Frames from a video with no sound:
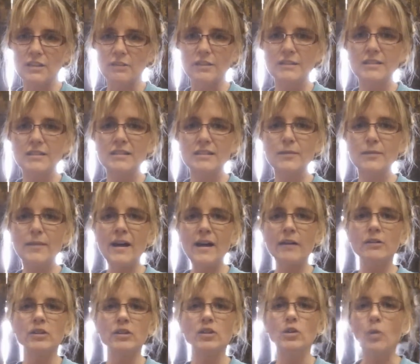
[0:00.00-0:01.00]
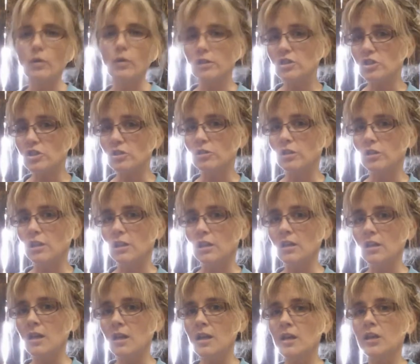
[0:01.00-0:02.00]
This is about your
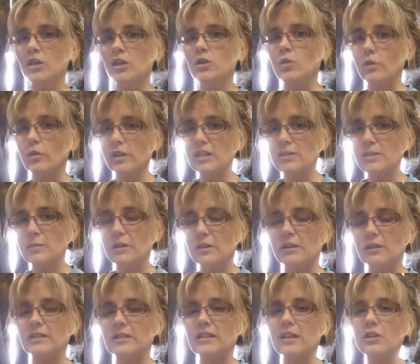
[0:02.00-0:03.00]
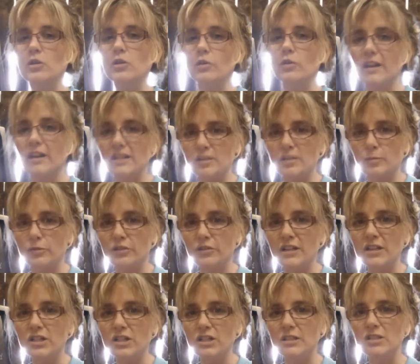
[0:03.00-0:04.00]
journey, your experience, and your
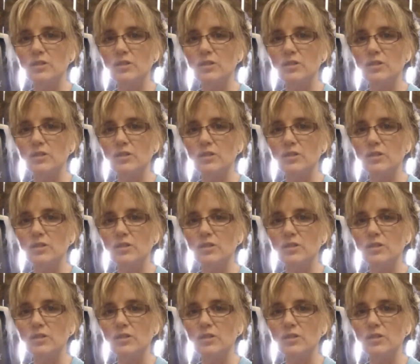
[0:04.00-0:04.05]
exploration.